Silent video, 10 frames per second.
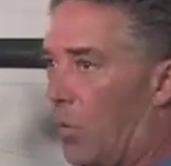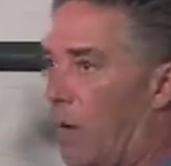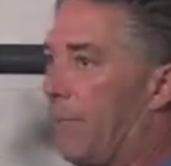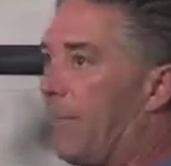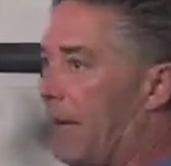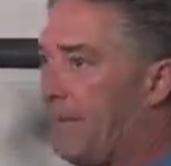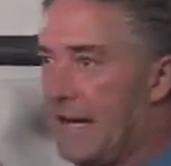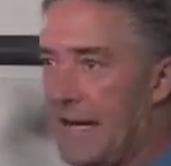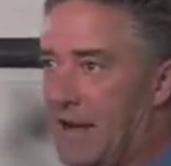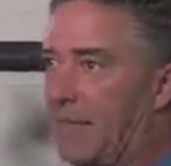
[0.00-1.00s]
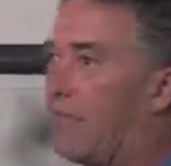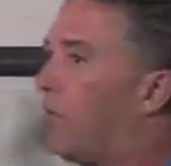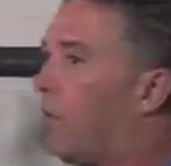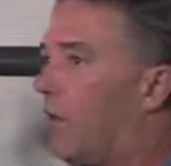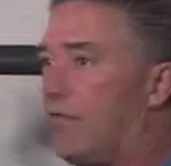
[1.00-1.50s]
one ppm of
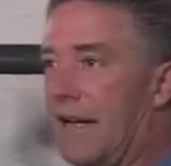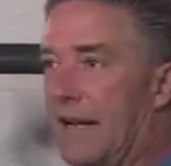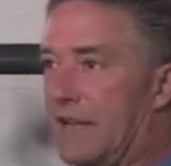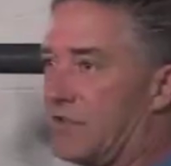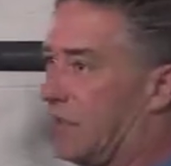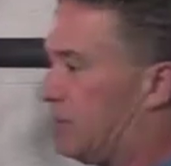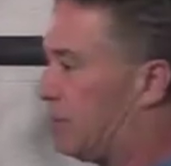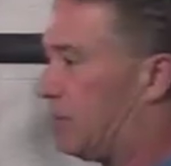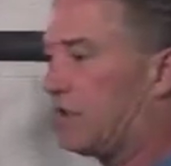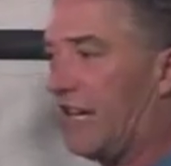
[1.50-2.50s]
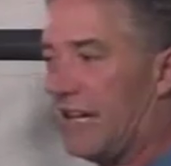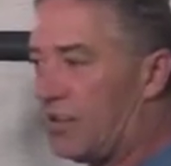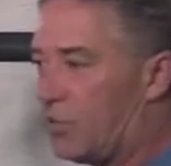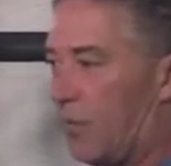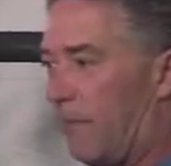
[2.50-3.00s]
chlorine. It's it's just like a
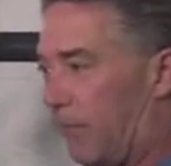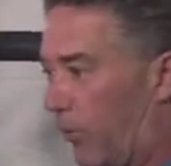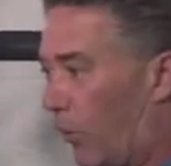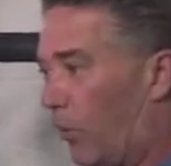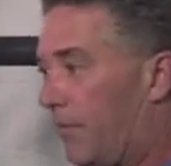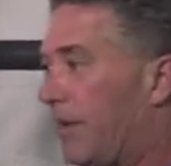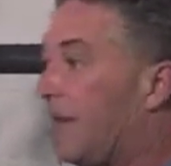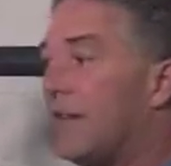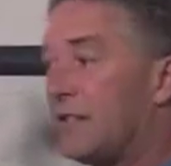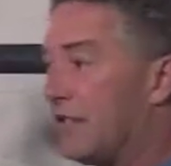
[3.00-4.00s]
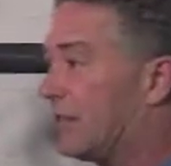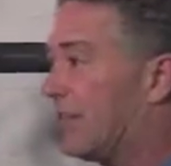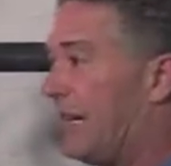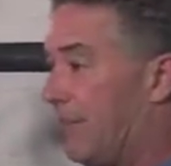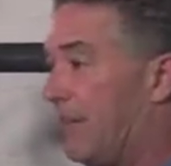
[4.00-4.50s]
swimming pool, just to
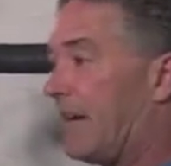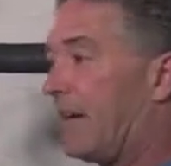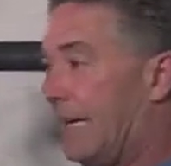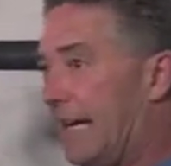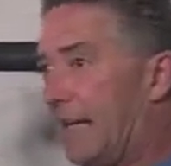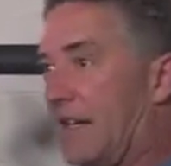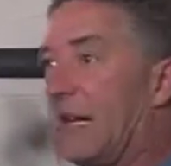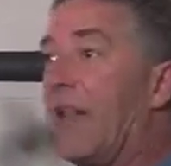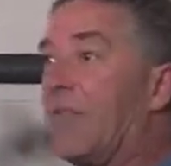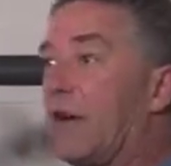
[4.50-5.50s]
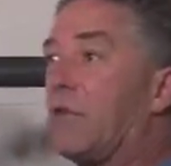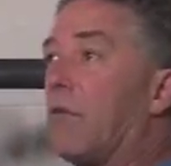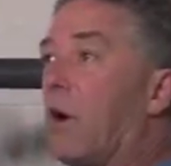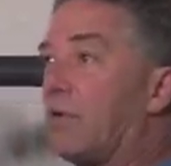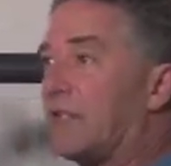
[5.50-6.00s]
keep it clean and nothing
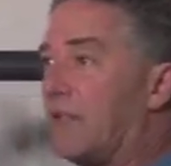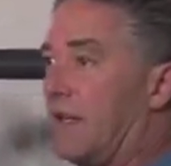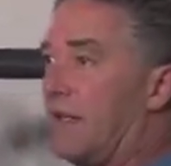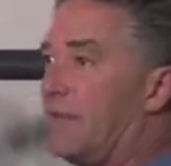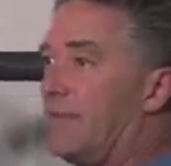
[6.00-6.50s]
grows in it.